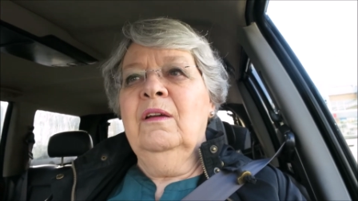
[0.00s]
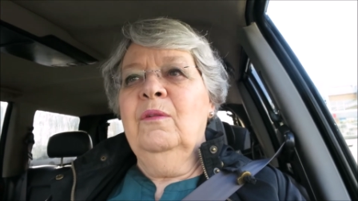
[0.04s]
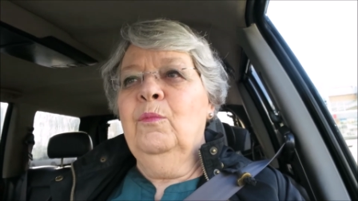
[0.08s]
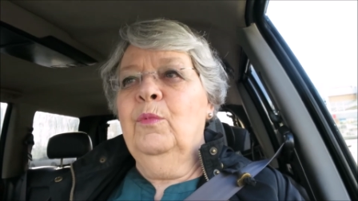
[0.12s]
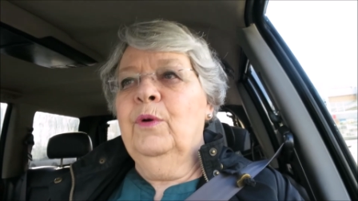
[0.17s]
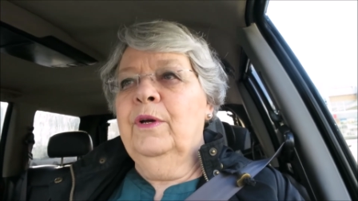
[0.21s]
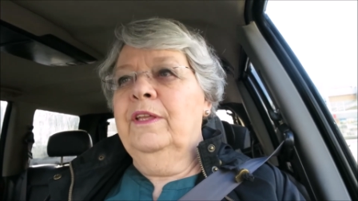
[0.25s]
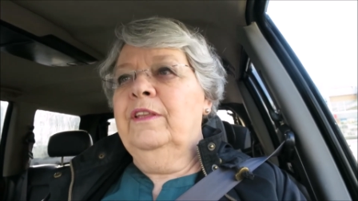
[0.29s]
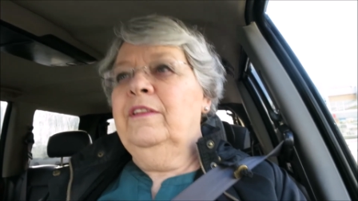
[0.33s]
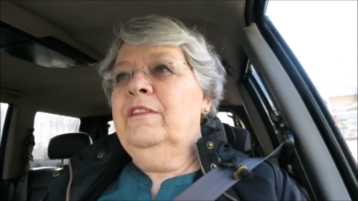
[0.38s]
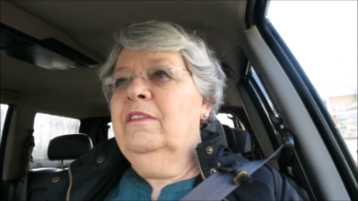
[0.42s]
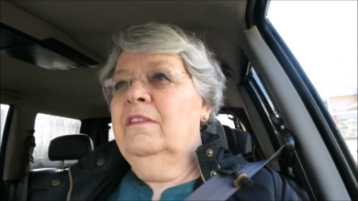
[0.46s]

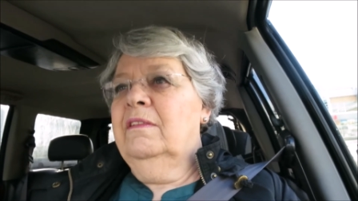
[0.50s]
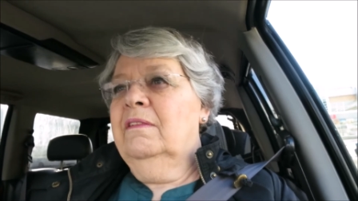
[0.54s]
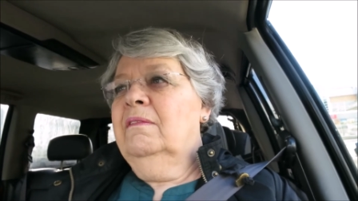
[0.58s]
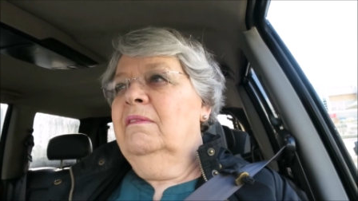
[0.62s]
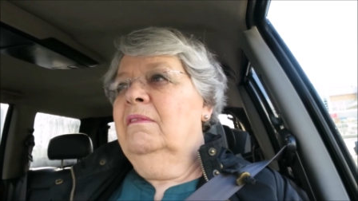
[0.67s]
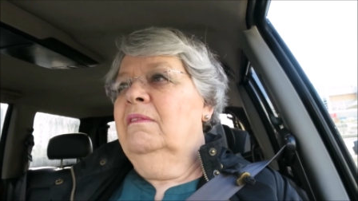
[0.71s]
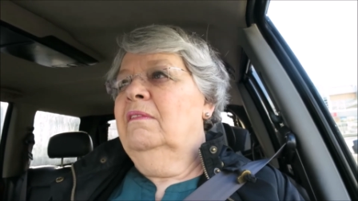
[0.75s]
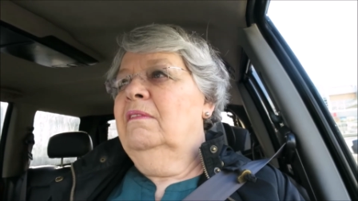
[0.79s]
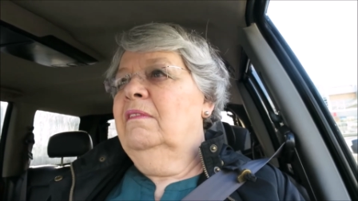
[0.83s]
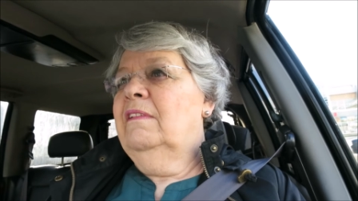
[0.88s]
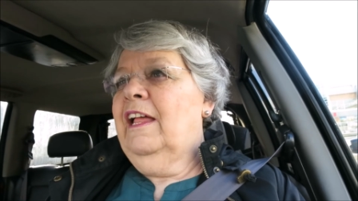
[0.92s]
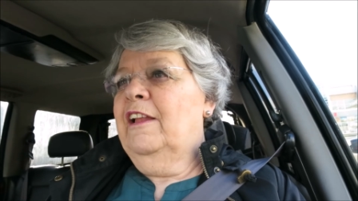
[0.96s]
with
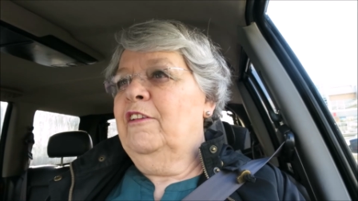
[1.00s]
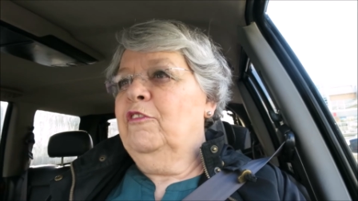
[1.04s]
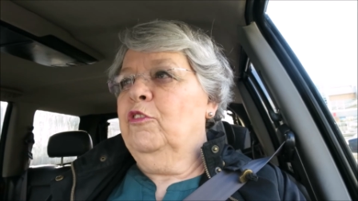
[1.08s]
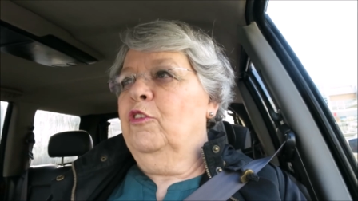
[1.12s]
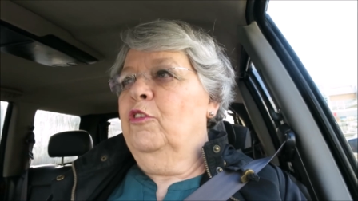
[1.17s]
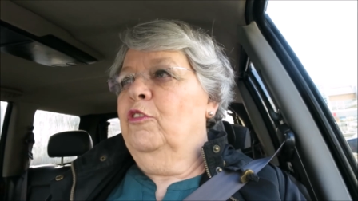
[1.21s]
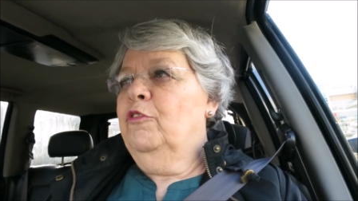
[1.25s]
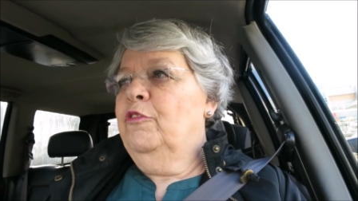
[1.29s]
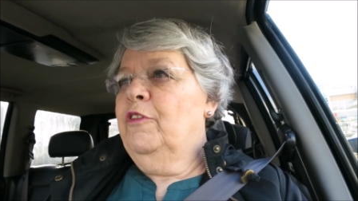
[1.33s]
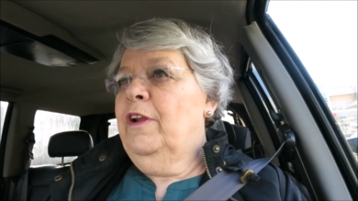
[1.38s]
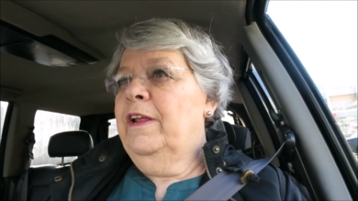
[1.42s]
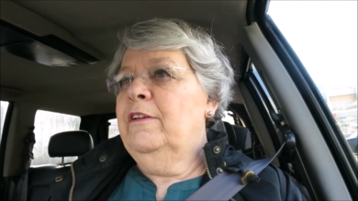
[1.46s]

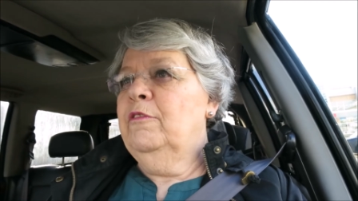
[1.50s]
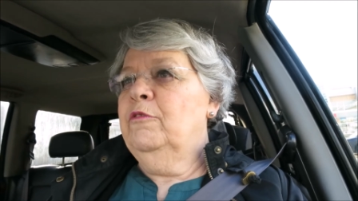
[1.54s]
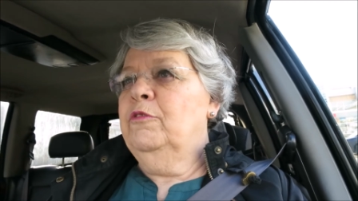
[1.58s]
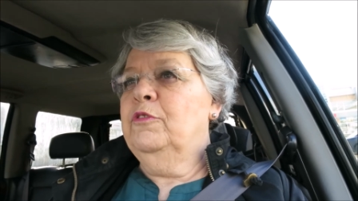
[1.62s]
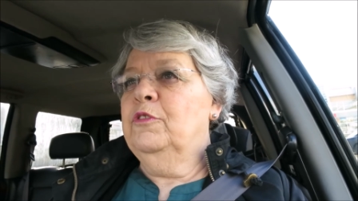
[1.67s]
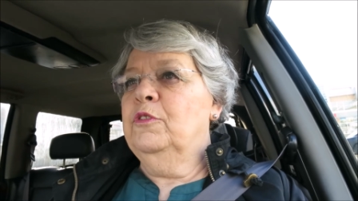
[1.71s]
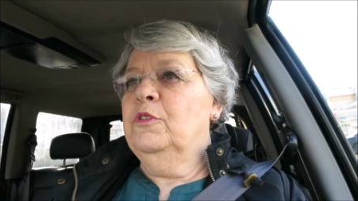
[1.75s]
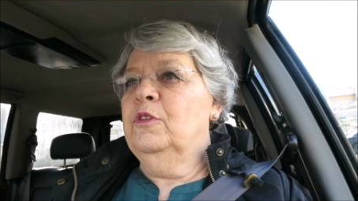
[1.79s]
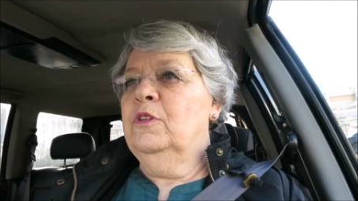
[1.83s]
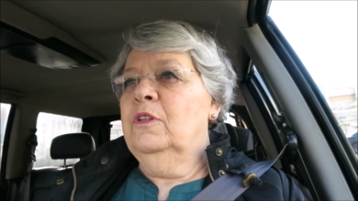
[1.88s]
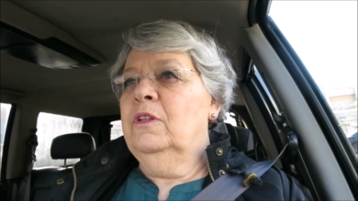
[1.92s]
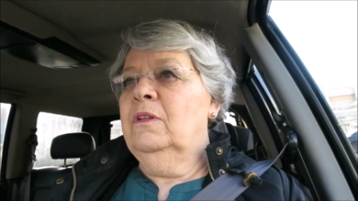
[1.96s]
natural
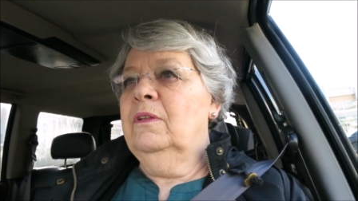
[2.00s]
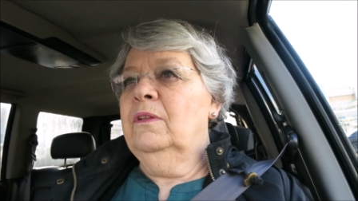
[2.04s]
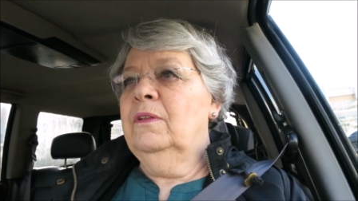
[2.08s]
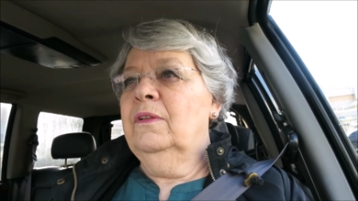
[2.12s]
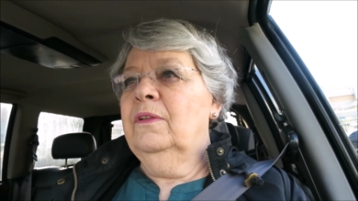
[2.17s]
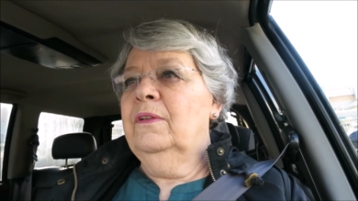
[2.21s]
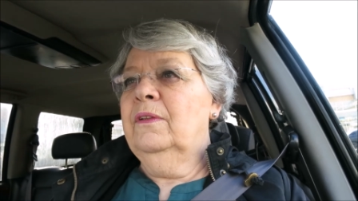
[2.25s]
rainfall,